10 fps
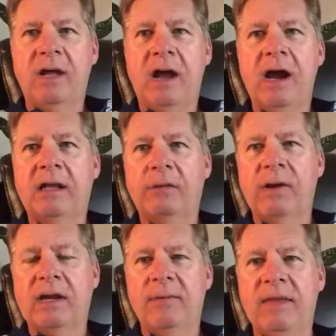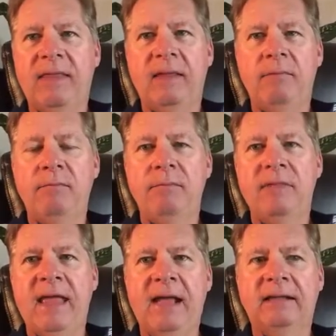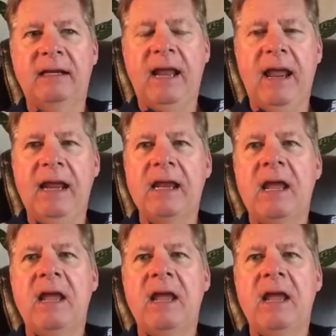highly recommend that today.